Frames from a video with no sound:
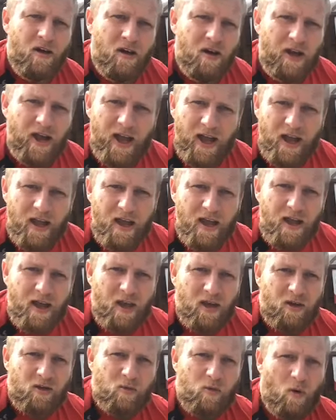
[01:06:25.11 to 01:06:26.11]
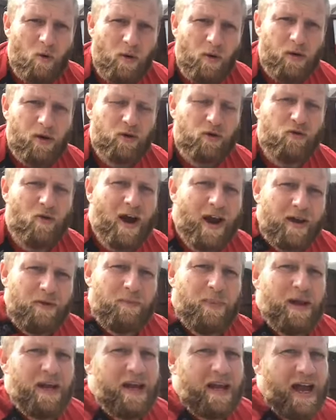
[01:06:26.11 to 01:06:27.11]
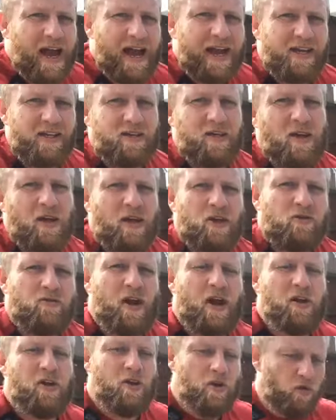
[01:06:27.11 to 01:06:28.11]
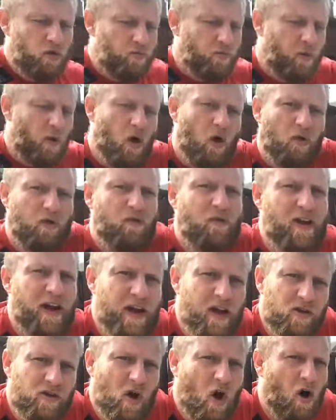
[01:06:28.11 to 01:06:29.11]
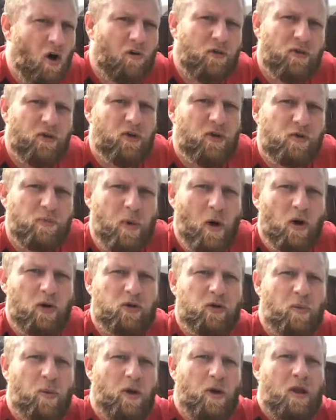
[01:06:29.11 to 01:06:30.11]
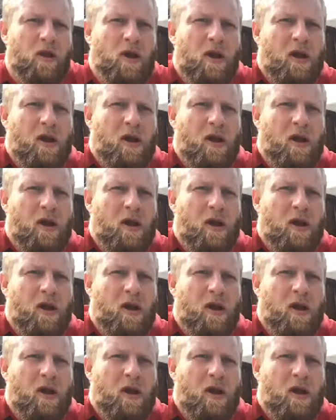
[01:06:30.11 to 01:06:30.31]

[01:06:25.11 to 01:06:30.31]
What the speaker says: Okay, so what we want to try and be, guys, try and use both feet as often as possible.